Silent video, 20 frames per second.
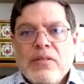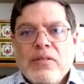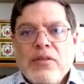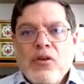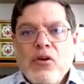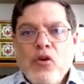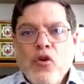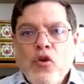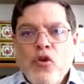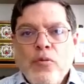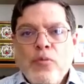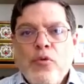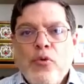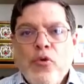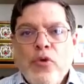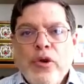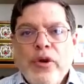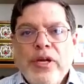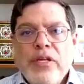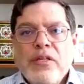The whole
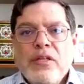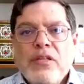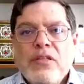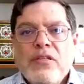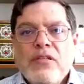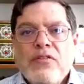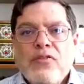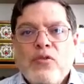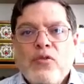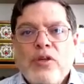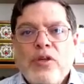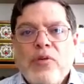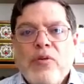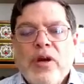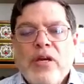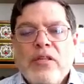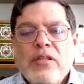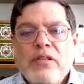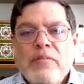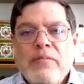point is for
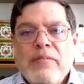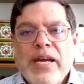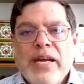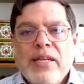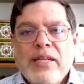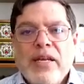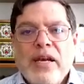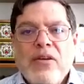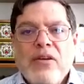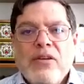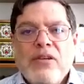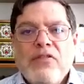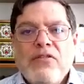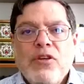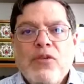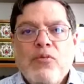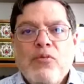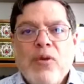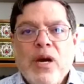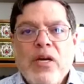Iran to back down. If
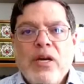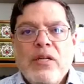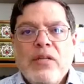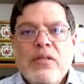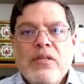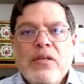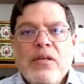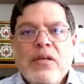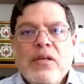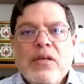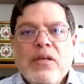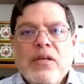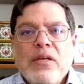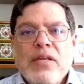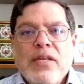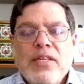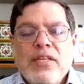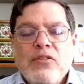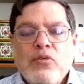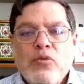Iran
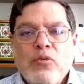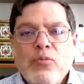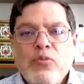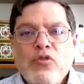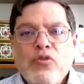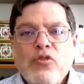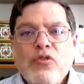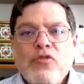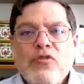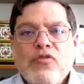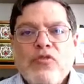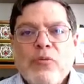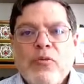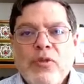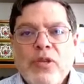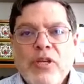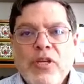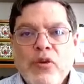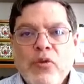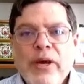is removed from
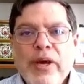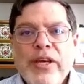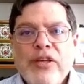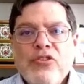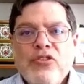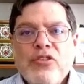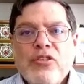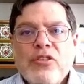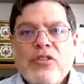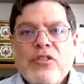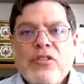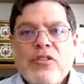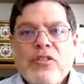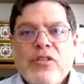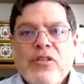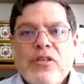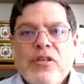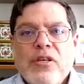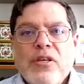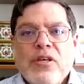the equation,
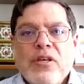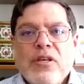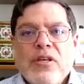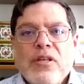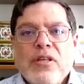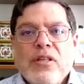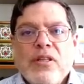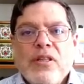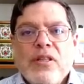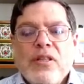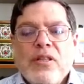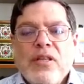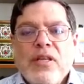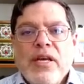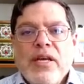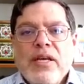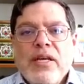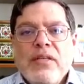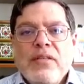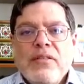
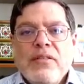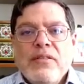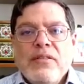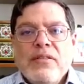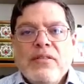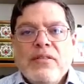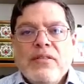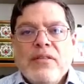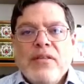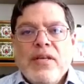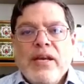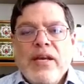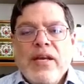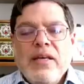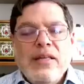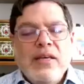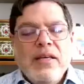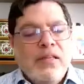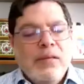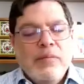then I
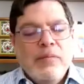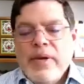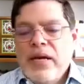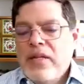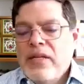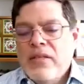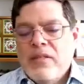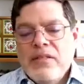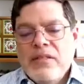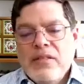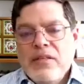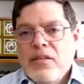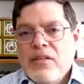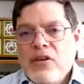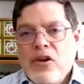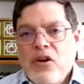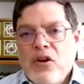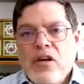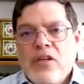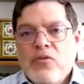think the Palestinian
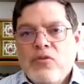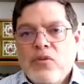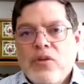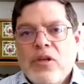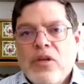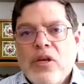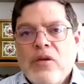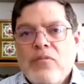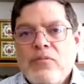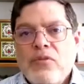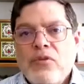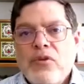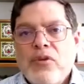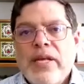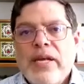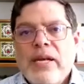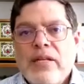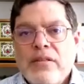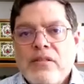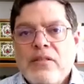cause would come to
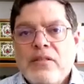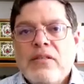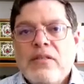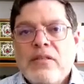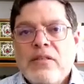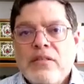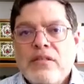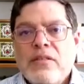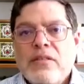an end.